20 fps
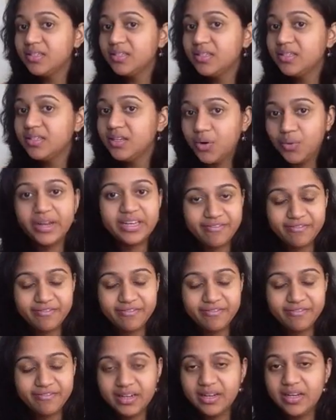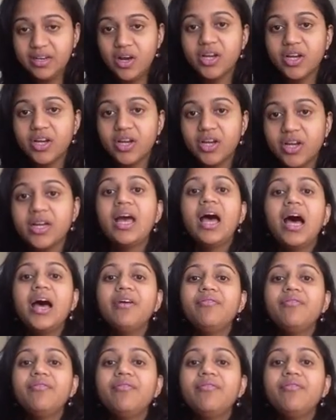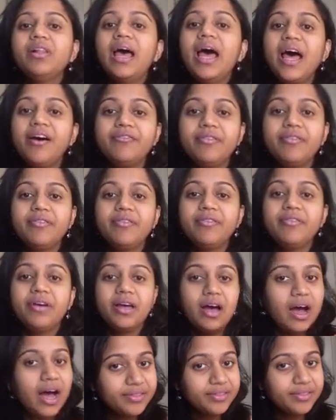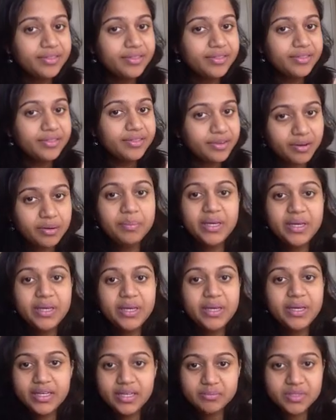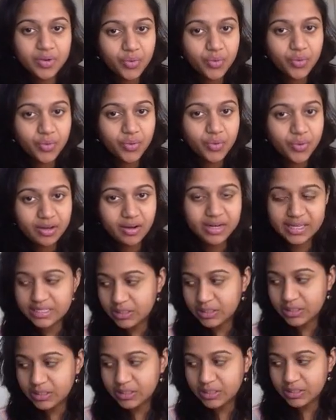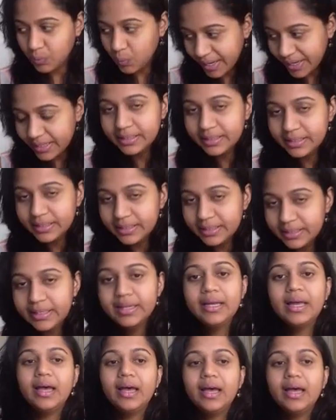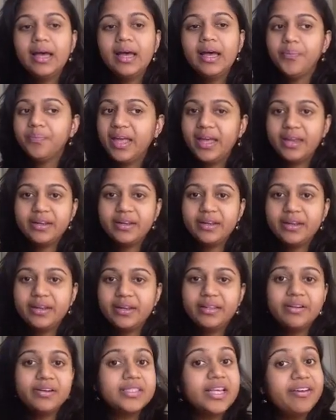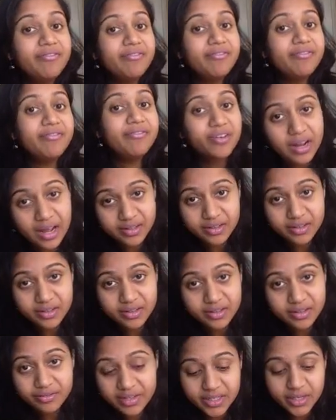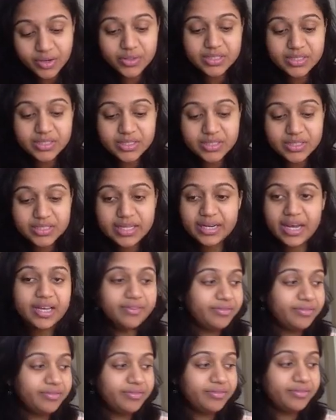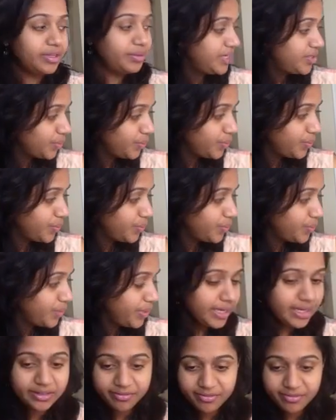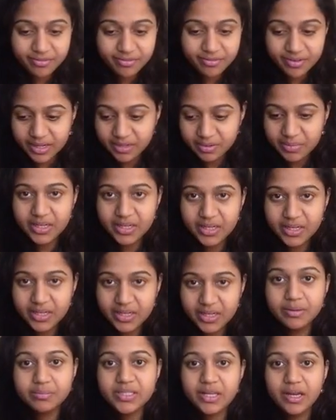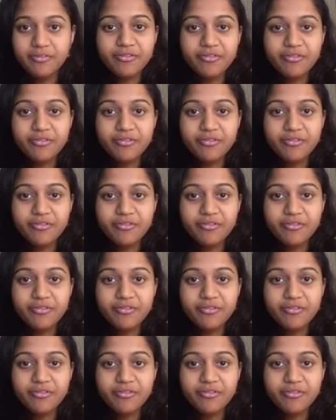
No, definitely not. I will have other mediums going on as well. And there are several other videos that I will be doing in different other mediums.